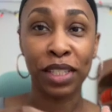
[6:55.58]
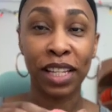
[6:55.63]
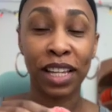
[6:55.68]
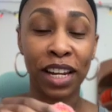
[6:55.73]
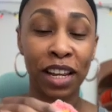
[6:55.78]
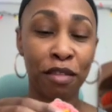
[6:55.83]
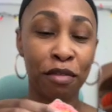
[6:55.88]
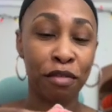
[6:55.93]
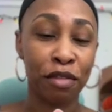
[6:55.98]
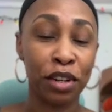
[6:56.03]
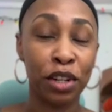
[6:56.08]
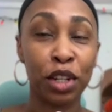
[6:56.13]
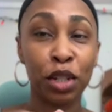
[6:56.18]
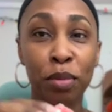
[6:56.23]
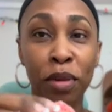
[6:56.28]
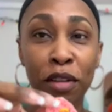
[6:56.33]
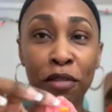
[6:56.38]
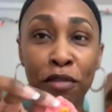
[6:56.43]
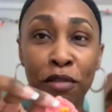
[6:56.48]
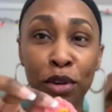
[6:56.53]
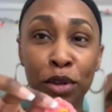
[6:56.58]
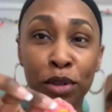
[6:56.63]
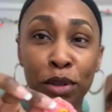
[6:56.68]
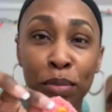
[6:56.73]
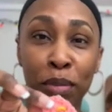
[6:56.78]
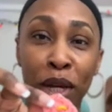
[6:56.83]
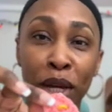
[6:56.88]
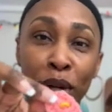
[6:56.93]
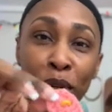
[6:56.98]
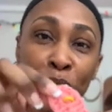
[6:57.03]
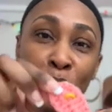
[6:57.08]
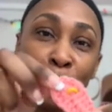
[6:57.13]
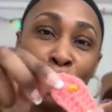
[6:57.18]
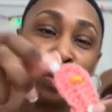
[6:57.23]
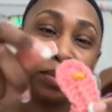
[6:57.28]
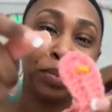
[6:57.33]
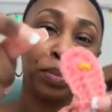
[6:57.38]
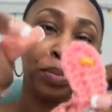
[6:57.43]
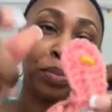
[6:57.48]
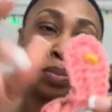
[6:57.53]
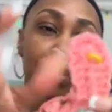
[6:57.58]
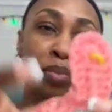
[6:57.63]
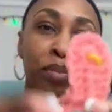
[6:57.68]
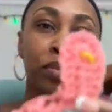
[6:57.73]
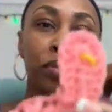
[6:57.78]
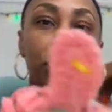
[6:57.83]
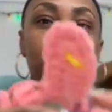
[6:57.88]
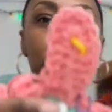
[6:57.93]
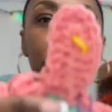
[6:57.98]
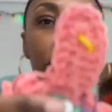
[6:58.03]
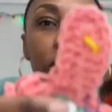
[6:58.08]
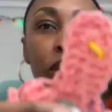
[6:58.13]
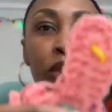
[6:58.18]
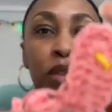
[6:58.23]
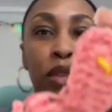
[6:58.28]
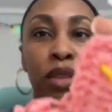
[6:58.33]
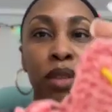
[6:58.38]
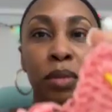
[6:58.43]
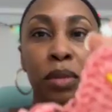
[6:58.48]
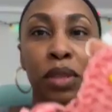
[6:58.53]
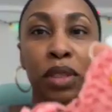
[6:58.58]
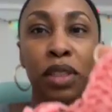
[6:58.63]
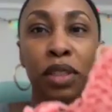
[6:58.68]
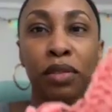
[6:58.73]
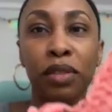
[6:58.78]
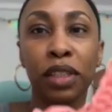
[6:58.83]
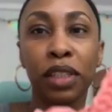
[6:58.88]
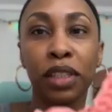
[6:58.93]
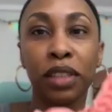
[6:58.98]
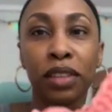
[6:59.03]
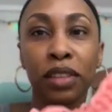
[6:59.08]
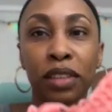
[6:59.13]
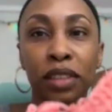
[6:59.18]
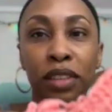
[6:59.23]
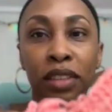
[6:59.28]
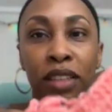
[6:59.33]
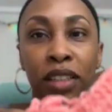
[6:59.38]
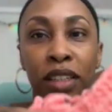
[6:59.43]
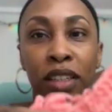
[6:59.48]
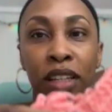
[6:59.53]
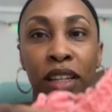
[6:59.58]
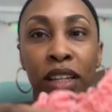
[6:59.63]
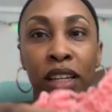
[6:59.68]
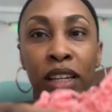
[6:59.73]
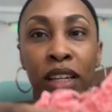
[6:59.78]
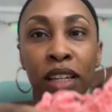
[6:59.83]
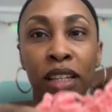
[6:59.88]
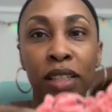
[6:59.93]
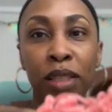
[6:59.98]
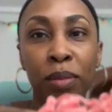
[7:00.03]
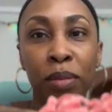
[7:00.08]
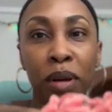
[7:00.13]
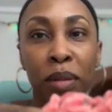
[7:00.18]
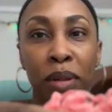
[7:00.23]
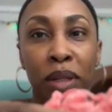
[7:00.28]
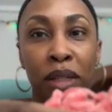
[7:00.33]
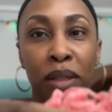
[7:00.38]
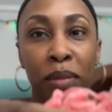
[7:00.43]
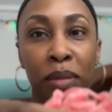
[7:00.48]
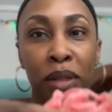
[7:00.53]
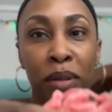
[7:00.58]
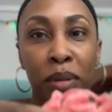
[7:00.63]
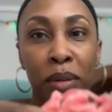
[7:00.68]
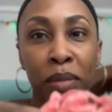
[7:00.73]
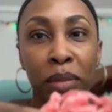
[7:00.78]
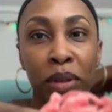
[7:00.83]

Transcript: and I've finished my first petal. So let me see if I can, probably going to be a bit